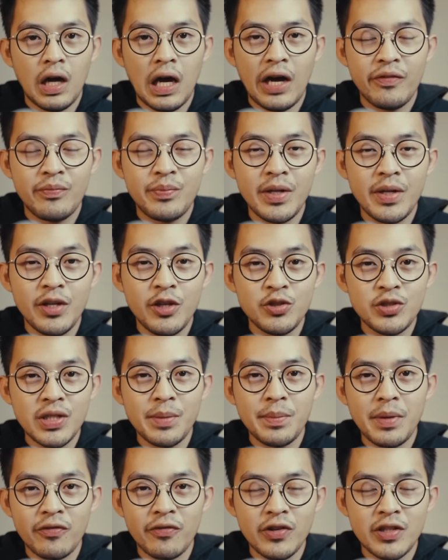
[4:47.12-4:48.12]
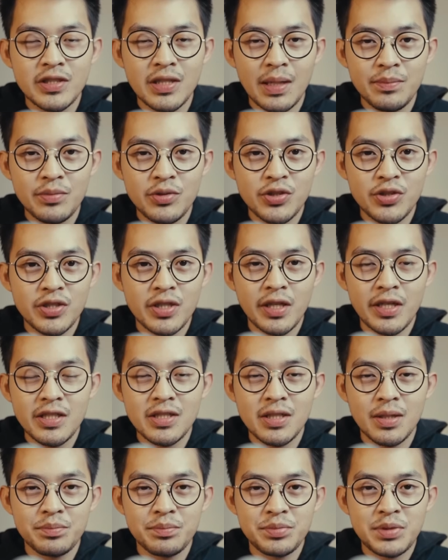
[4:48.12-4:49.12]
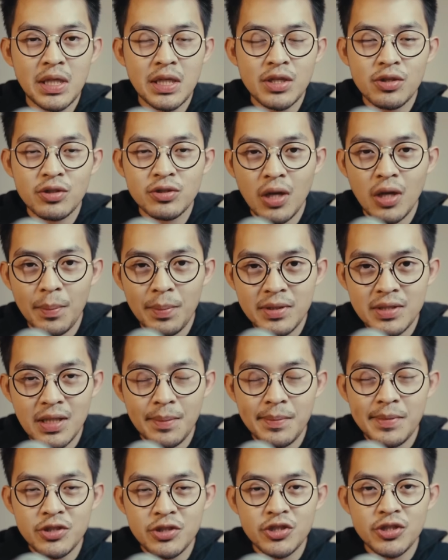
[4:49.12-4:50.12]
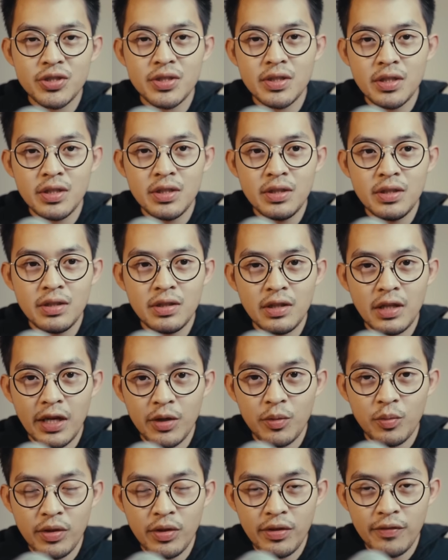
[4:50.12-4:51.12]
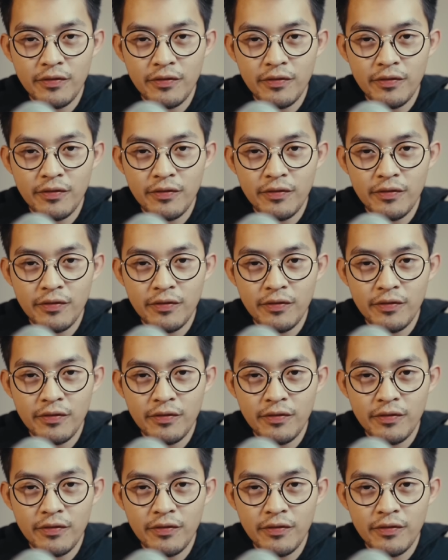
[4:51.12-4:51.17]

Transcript: I've been using it in my free time to study some technical topics that I'm interested in, like with